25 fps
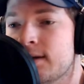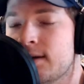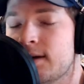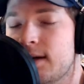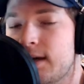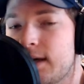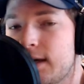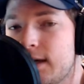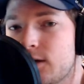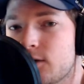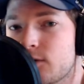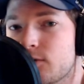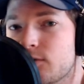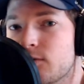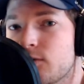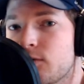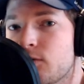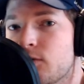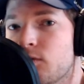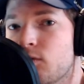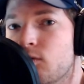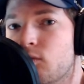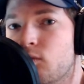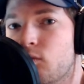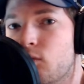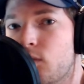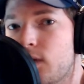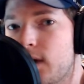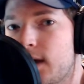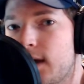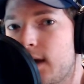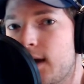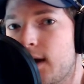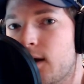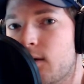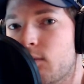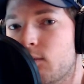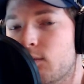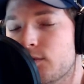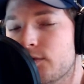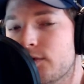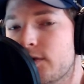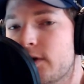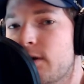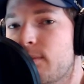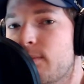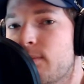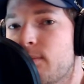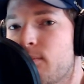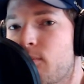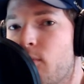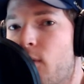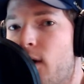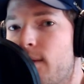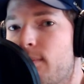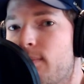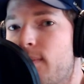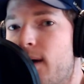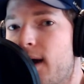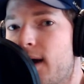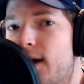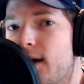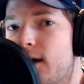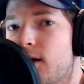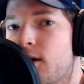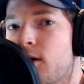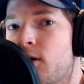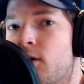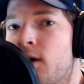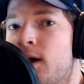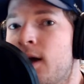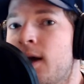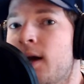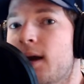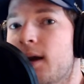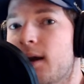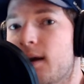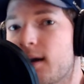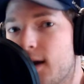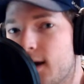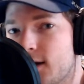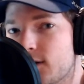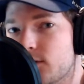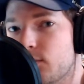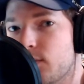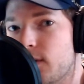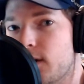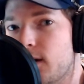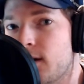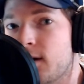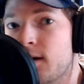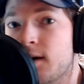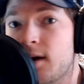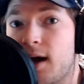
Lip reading: Easter weekend. We'll see you right back here next week.